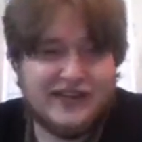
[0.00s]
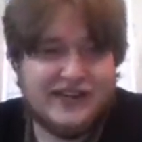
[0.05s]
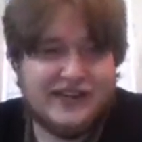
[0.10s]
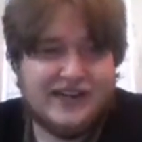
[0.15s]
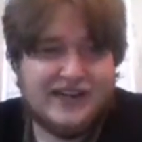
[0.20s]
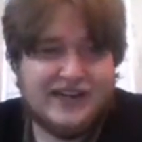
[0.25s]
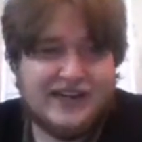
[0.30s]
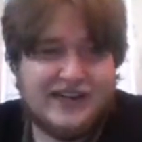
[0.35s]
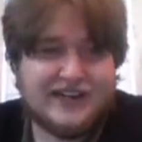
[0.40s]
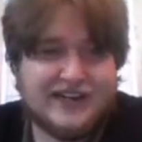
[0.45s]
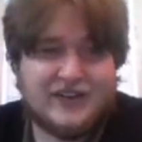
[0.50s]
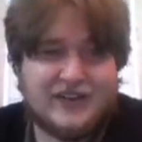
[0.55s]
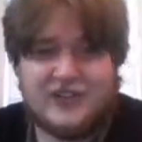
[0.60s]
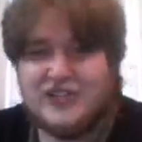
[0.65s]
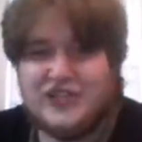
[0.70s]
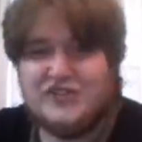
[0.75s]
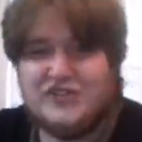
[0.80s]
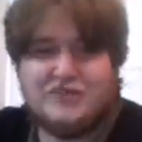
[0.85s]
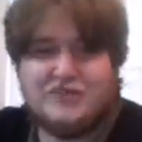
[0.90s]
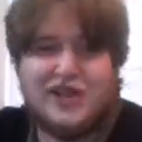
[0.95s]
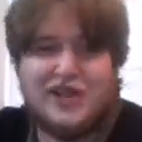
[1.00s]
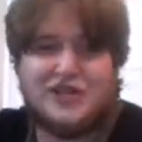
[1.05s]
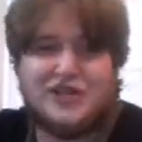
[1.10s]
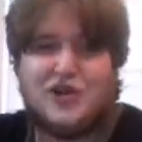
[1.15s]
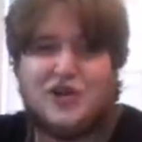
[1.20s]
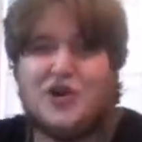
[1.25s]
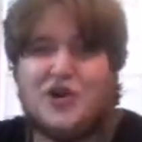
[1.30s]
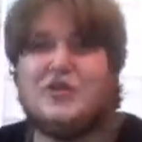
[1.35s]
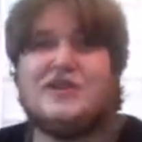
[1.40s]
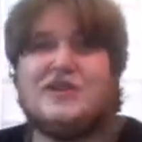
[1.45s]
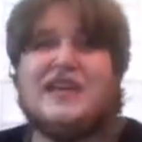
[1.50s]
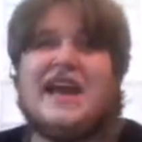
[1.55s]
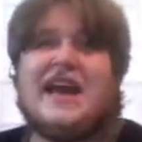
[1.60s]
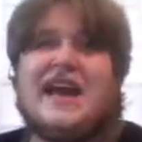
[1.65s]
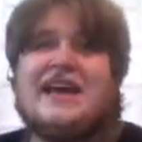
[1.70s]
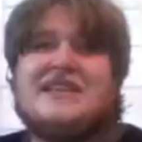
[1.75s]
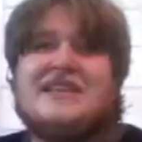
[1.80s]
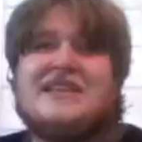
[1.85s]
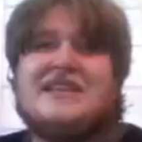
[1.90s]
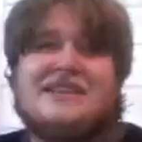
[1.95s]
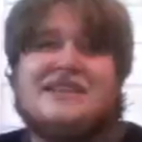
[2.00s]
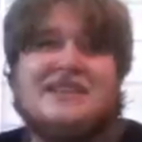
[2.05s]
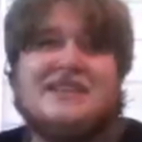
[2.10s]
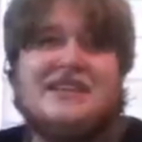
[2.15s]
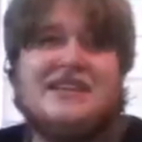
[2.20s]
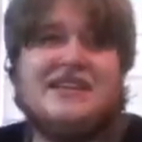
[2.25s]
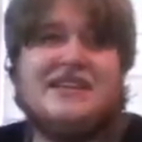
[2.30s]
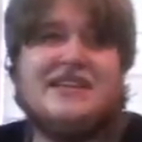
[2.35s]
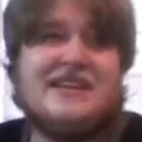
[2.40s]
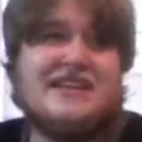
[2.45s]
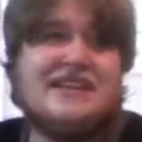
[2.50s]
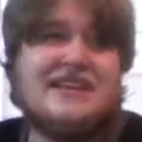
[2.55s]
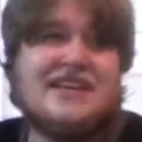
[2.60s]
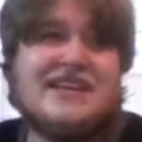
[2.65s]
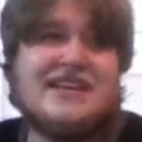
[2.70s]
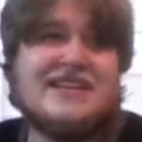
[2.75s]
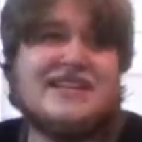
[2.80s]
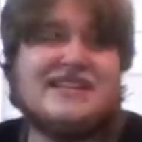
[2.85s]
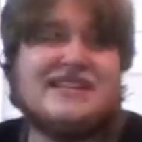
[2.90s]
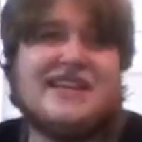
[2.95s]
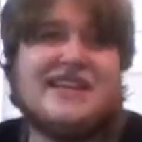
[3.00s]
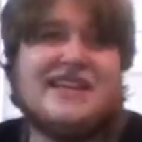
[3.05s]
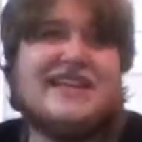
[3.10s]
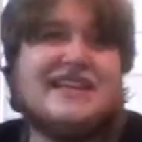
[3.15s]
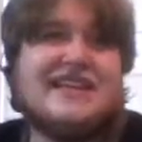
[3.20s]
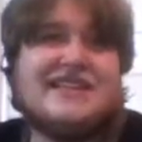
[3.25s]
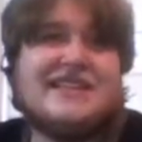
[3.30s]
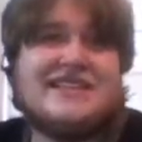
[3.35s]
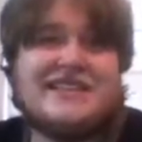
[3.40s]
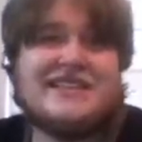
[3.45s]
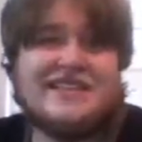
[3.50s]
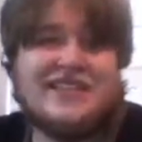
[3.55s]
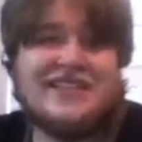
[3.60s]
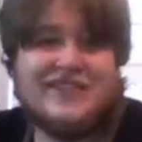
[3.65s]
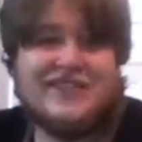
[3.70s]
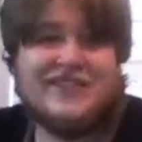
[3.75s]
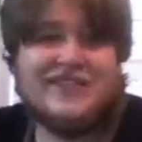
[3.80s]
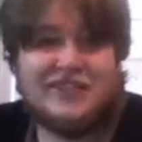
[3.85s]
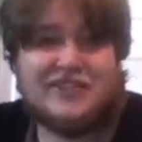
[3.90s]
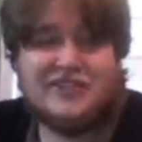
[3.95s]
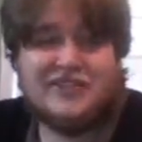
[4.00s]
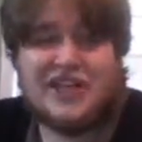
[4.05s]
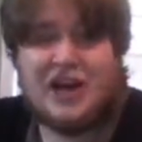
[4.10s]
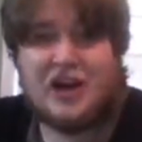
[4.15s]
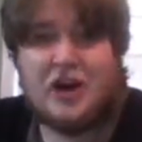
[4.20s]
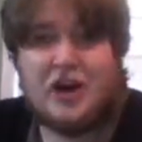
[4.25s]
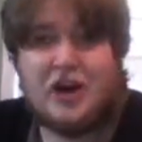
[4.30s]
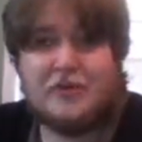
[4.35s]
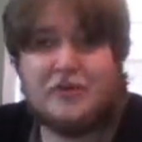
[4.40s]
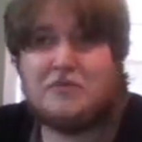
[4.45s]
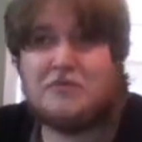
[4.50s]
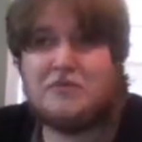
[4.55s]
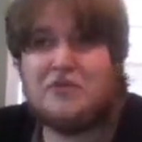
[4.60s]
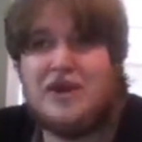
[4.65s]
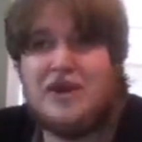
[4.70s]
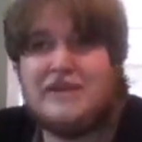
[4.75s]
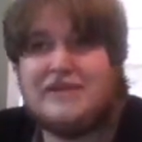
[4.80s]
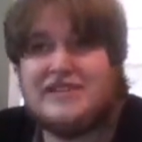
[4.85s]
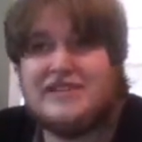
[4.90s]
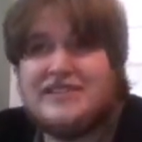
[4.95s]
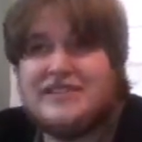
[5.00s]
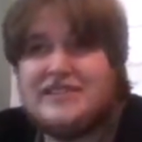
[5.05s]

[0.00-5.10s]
Couldn't you just made your own cast? Because it's not like this isn't even a terrible premise.